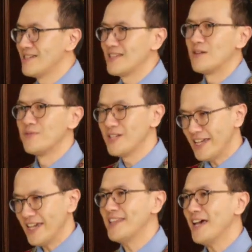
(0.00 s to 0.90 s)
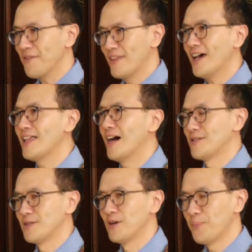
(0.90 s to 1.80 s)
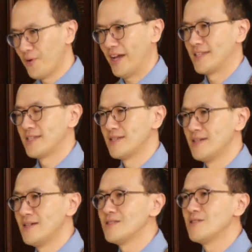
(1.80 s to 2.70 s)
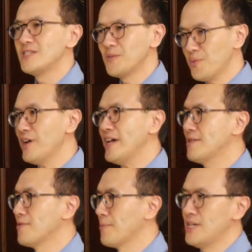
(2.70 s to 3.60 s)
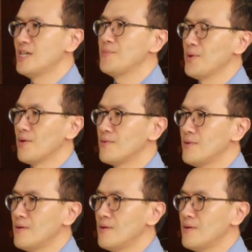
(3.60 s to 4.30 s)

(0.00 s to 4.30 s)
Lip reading: Then we can have that as our bread. So it's bread for people